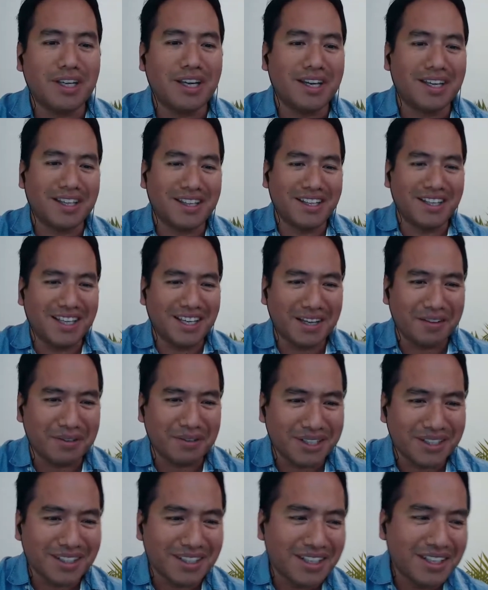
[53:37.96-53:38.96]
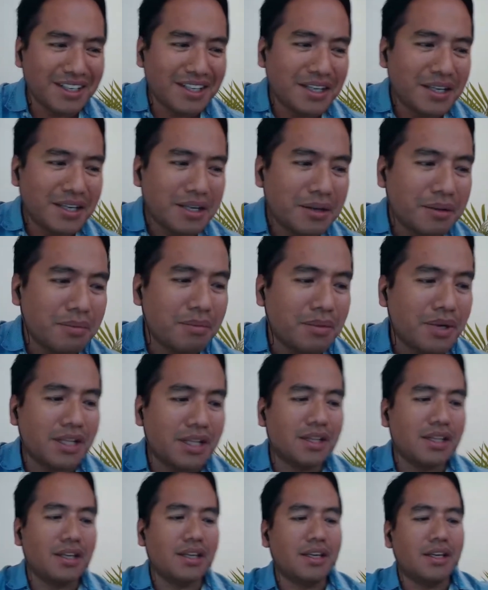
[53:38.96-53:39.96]
idea, but but
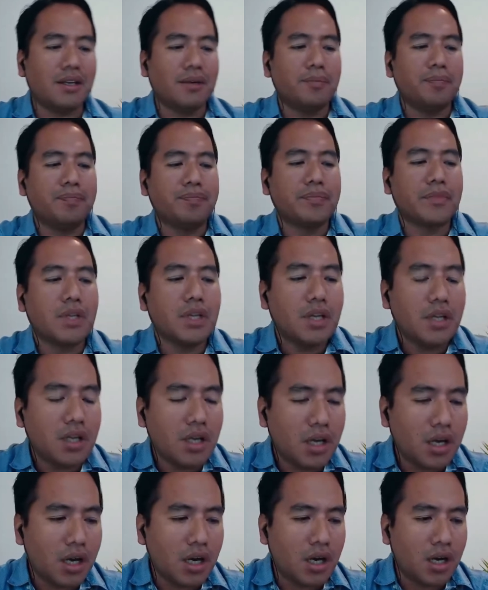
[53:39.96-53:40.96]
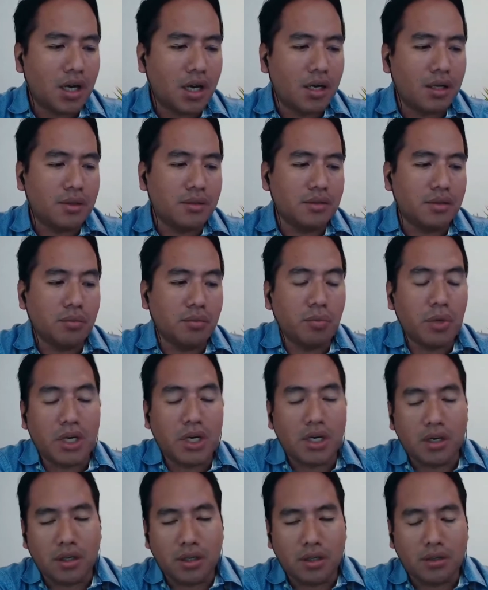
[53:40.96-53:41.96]
um, uh, um,
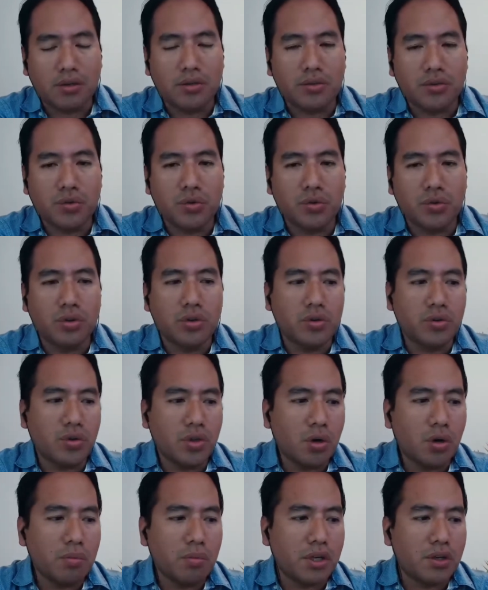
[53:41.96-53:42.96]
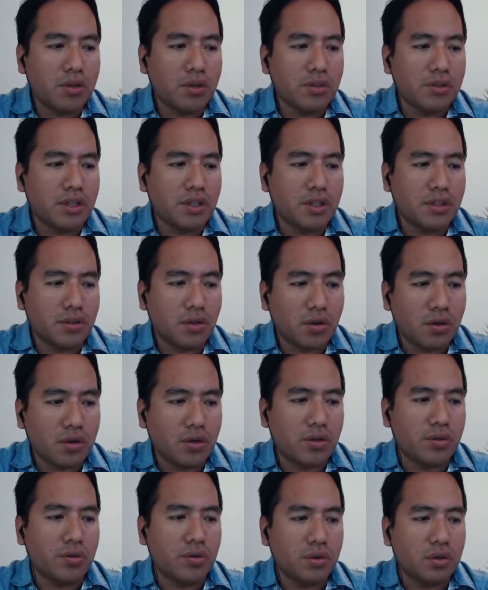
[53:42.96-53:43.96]
well, you you know because they told you,
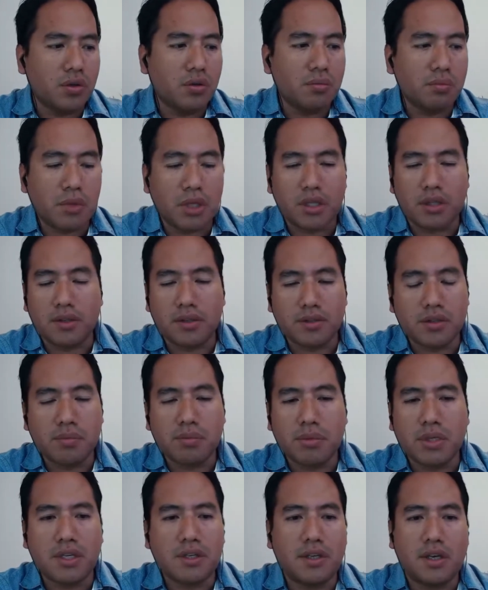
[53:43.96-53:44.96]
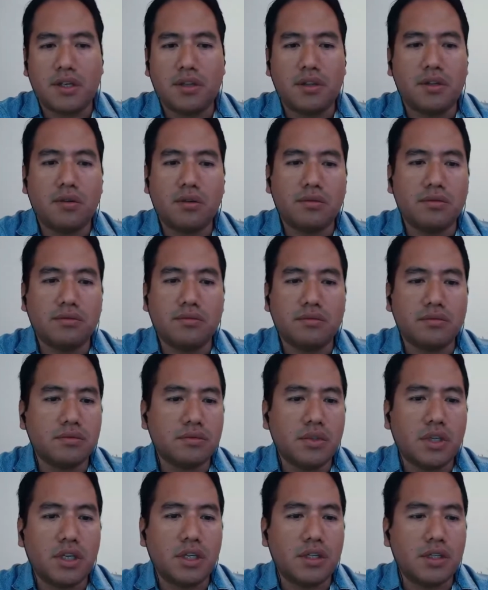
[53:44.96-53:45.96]
you know, but sometimes they don't.
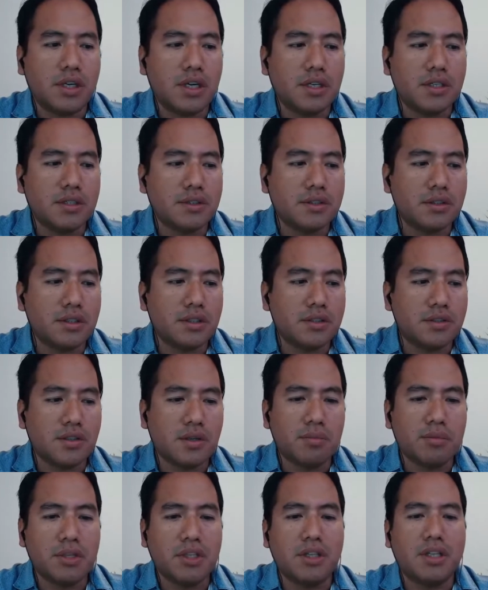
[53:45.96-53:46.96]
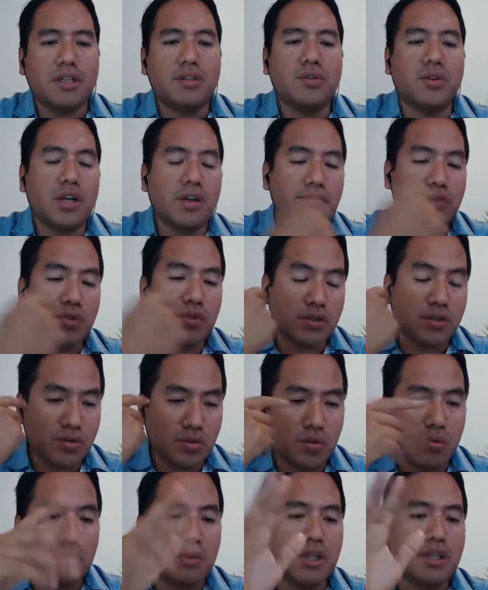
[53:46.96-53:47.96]
They just it's something that you have to
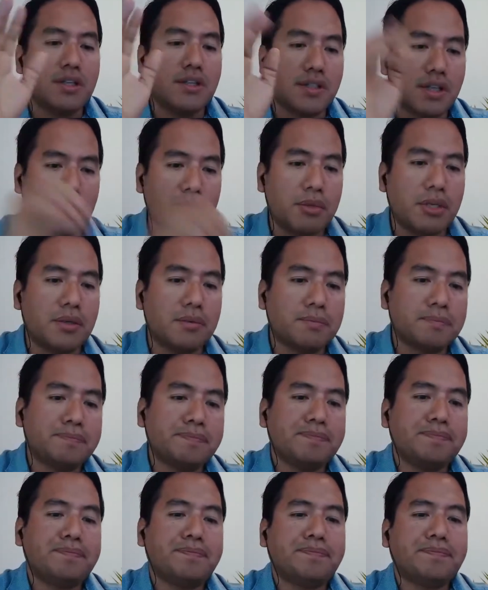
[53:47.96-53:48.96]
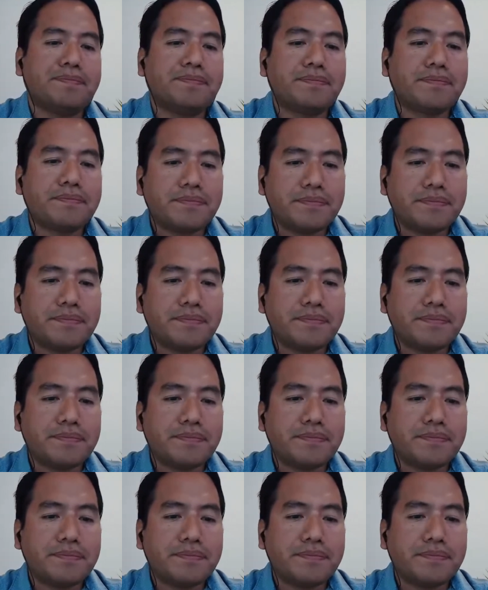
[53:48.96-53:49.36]
assume that is happening. Yeah,